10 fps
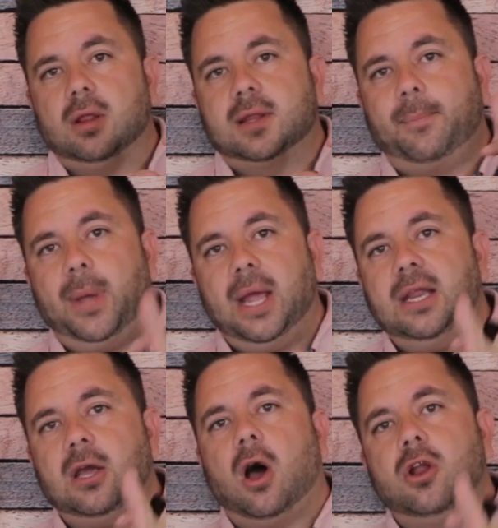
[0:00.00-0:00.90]

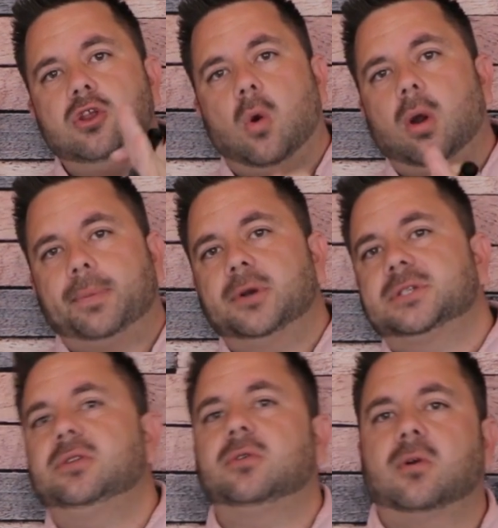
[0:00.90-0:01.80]
Depending on your
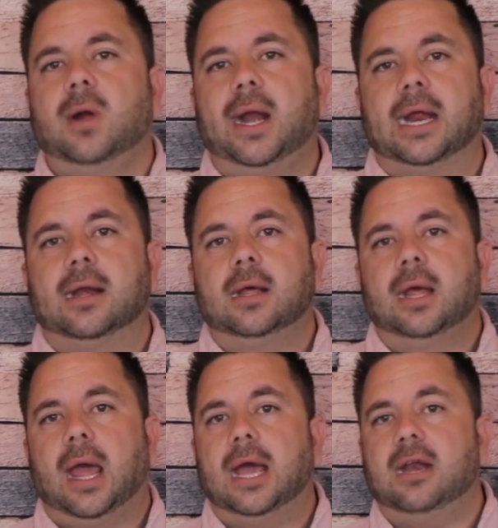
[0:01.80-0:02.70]
personal credit,
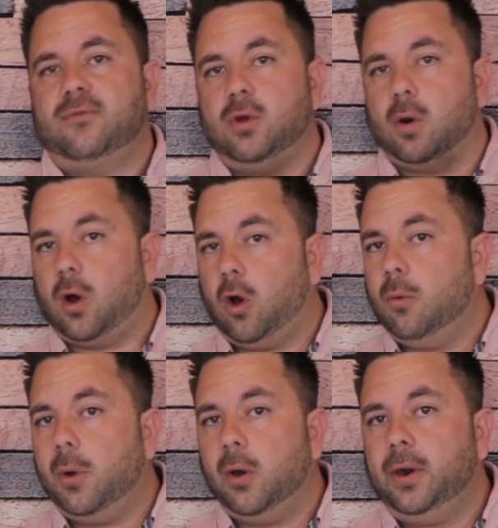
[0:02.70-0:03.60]
and if you're a
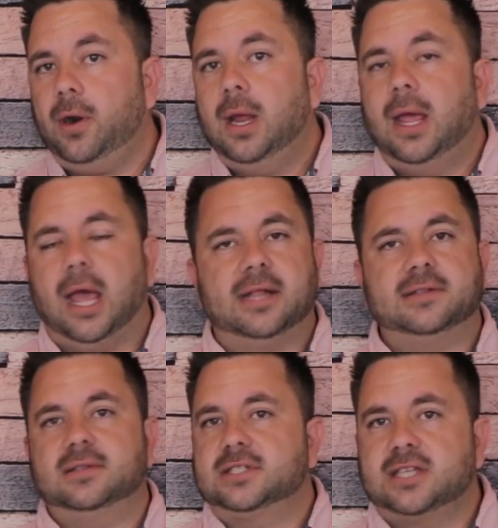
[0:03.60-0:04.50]
homeowner
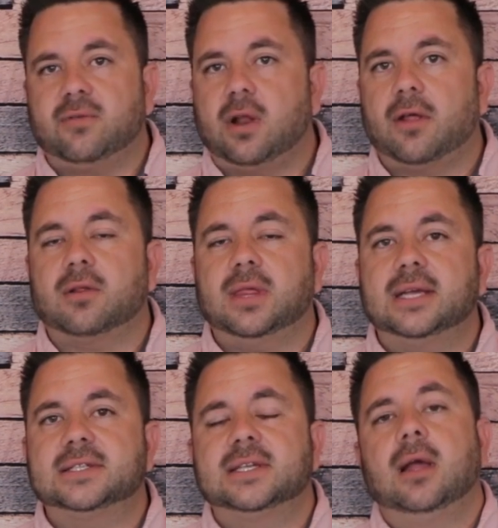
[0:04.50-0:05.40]
and several other
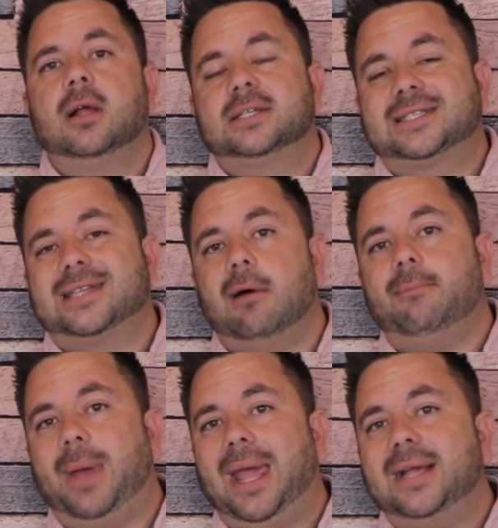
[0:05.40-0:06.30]
things, some
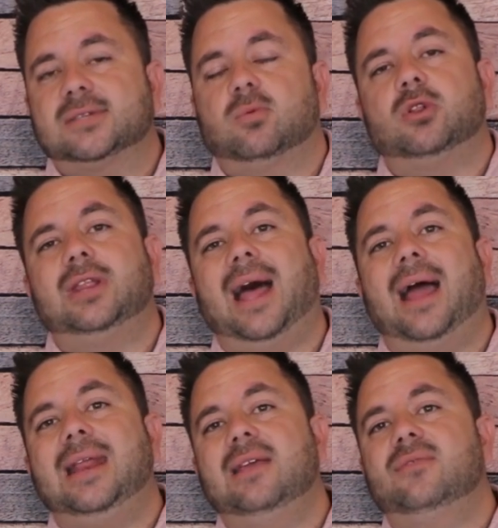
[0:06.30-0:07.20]
banks will
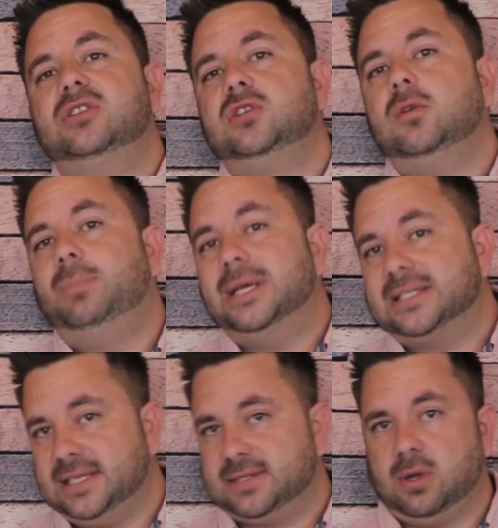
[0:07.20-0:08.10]
not even do
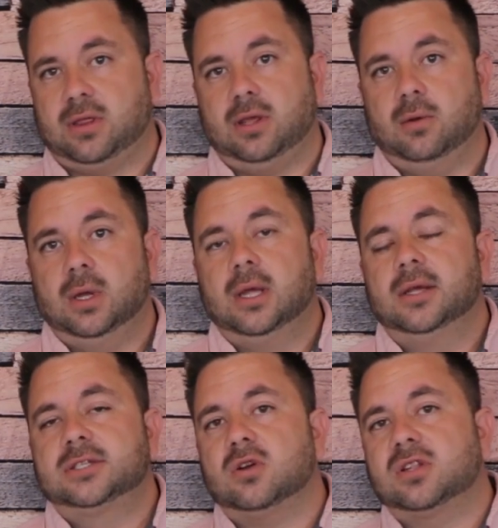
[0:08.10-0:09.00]
business with you.
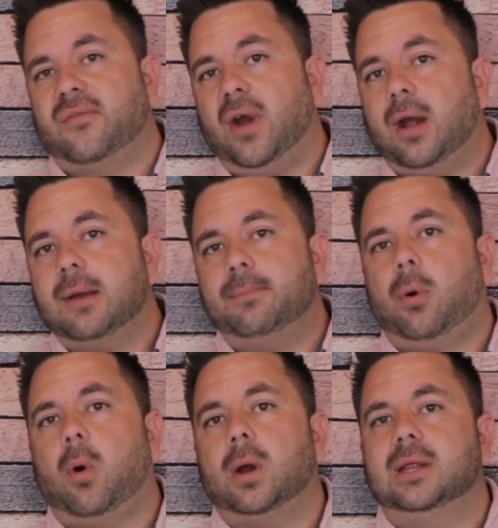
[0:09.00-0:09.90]
So it's very
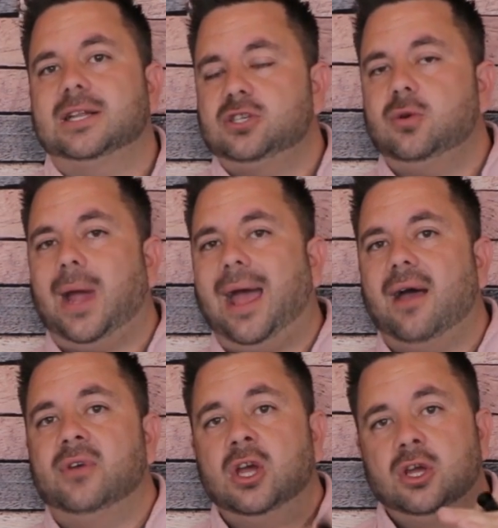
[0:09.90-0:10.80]
important that you
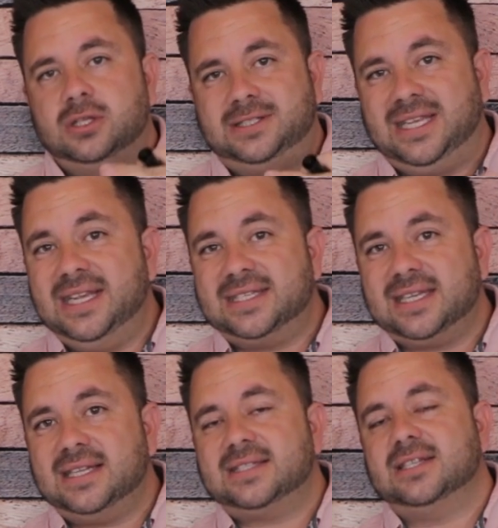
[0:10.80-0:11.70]
have
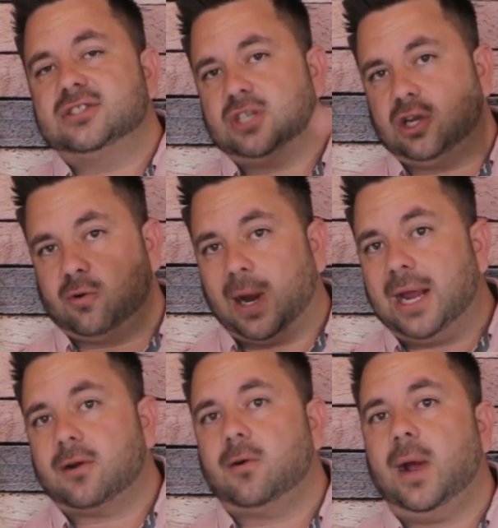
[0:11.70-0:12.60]
decent to
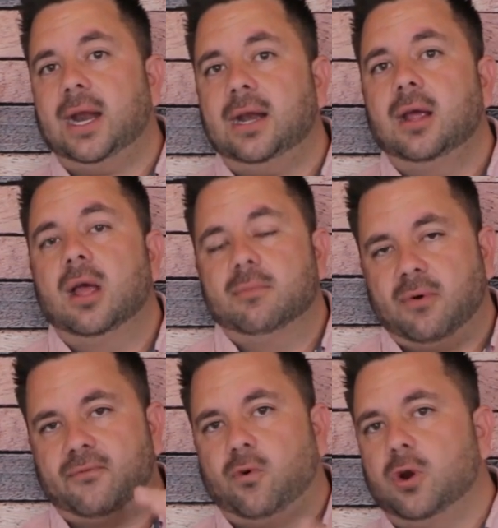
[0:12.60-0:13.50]
great credit
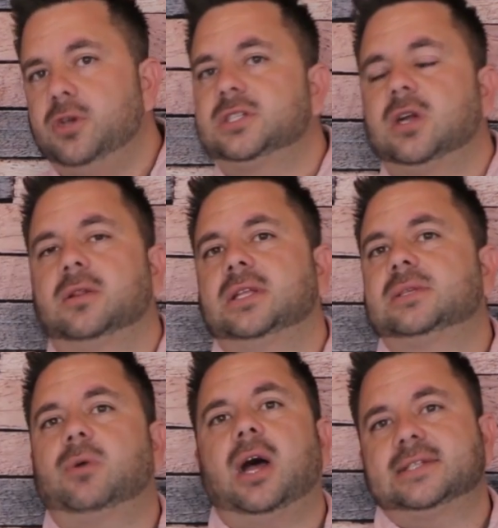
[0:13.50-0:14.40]
before you start this
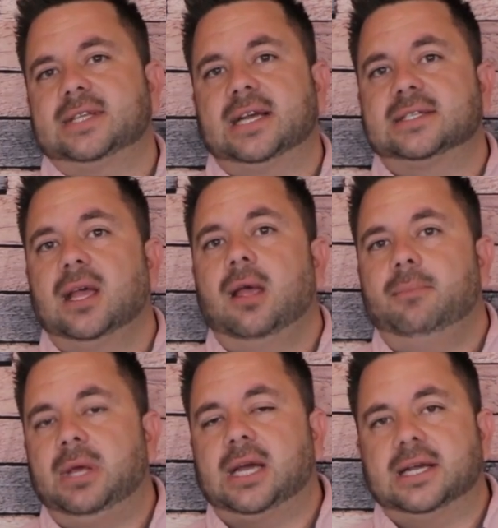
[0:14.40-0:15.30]
process,
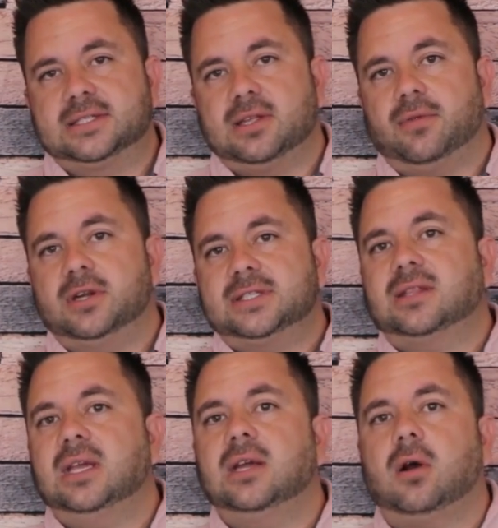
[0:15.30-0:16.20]
because there's a
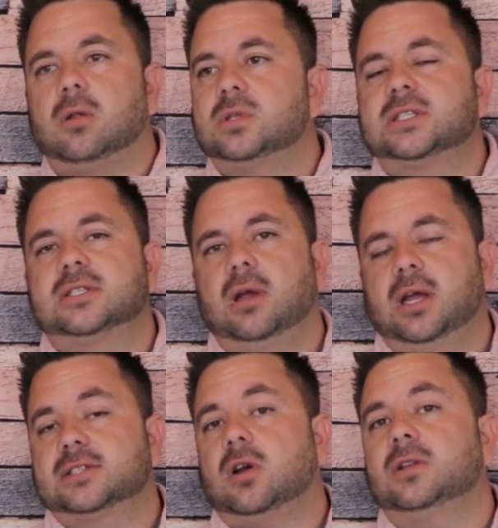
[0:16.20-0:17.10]
thing called
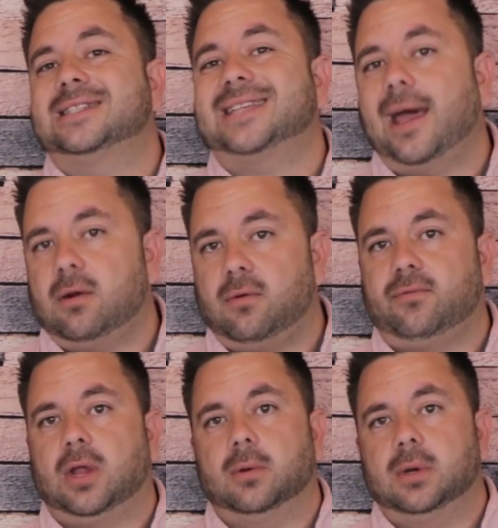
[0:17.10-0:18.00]
it's called a title
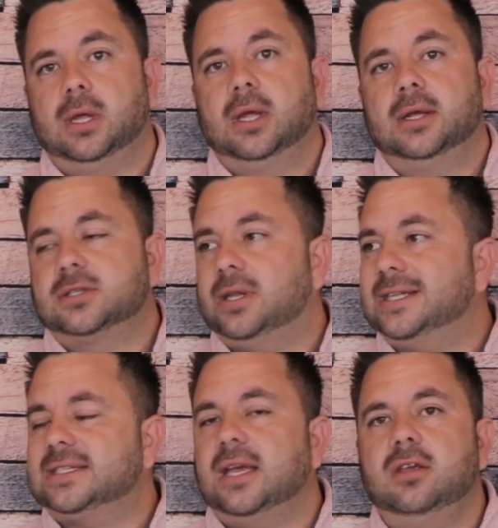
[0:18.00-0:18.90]
float. So
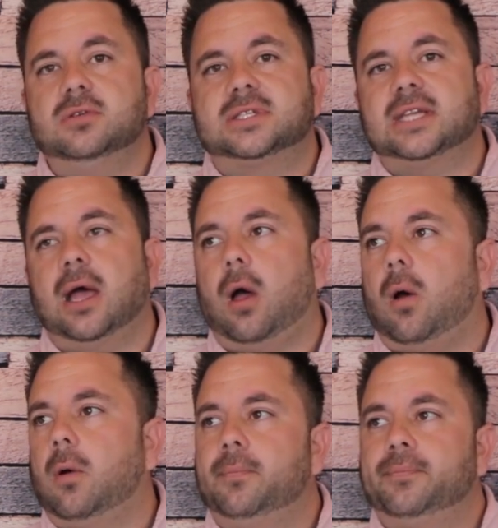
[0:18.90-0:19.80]
let's say you
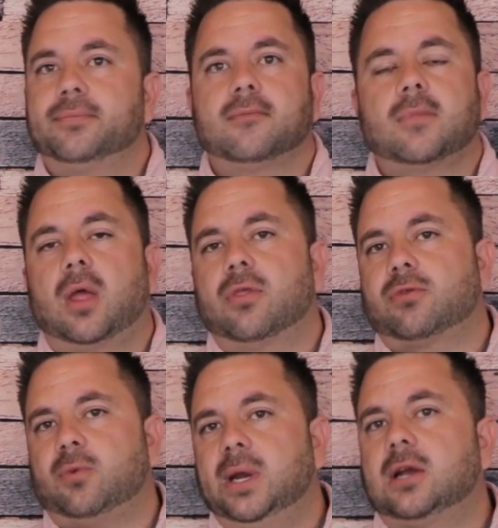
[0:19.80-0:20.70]
sell
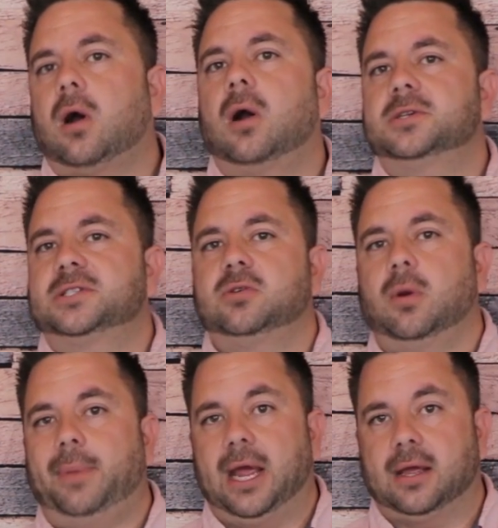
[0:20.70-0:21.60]
3 cars to a
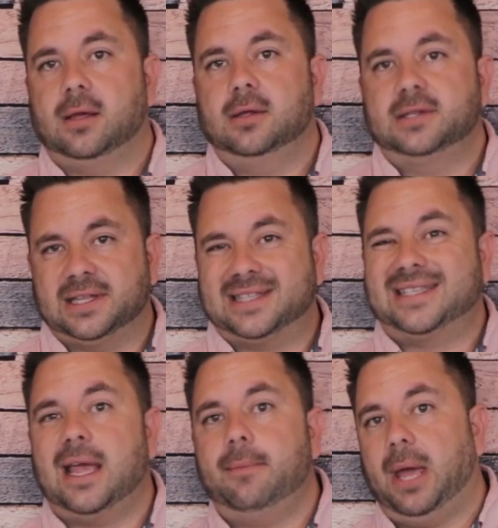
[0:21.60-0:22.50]
bank, to the
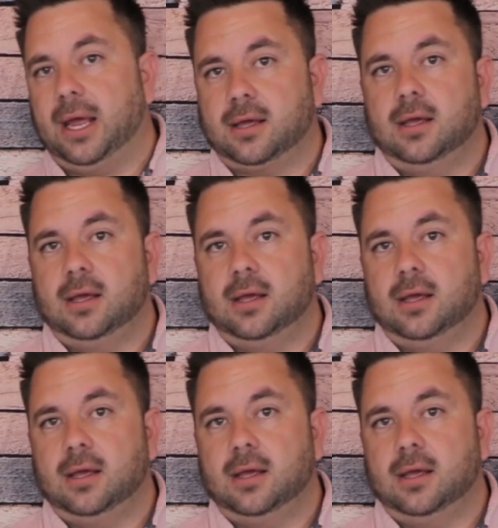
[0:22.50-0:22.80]
same bank.